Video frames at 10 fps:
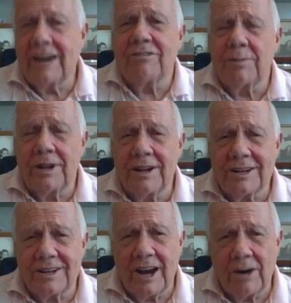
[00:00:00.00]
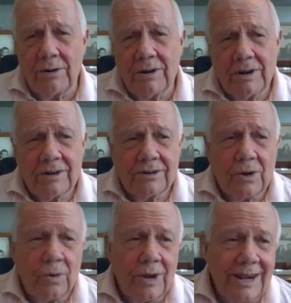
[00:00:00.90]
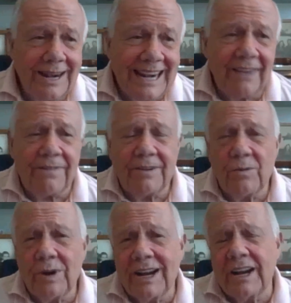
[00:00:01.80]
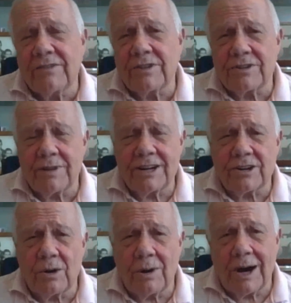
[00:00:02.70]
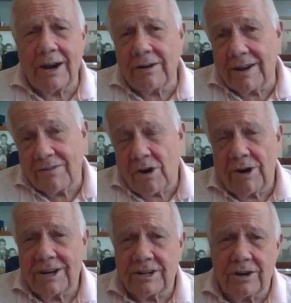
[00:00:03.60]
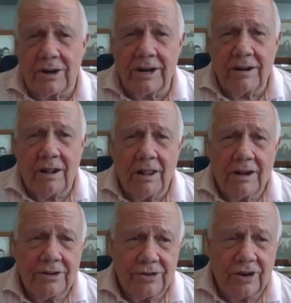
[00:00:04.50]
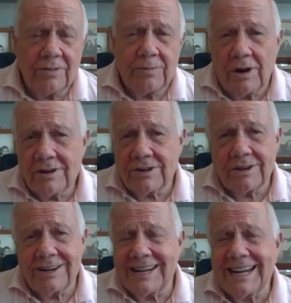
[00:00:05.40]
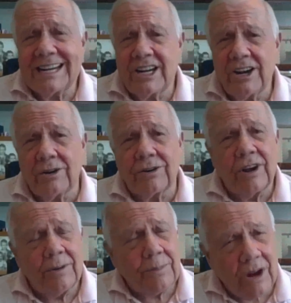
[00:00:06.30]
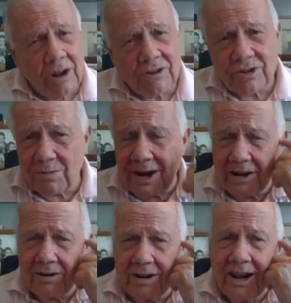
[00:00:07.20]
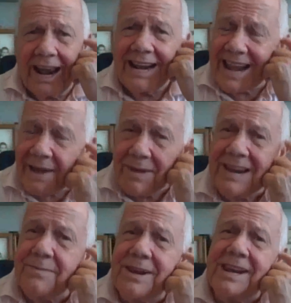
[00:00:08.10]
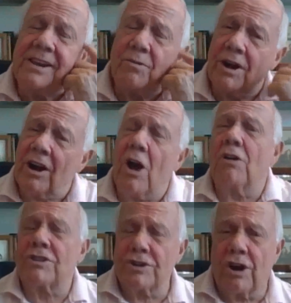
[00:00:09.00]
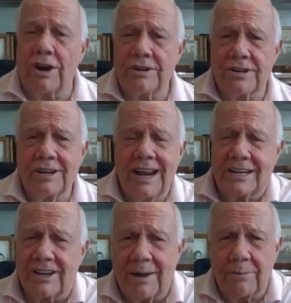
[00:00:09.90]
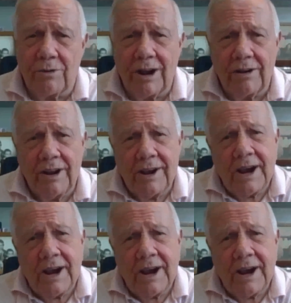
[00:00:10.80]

Never been this narrow. So if and when interest rates go higher, and they've already started, junk bonds are going to get killed. But also, Michael, and that may be where it all starts the next time around.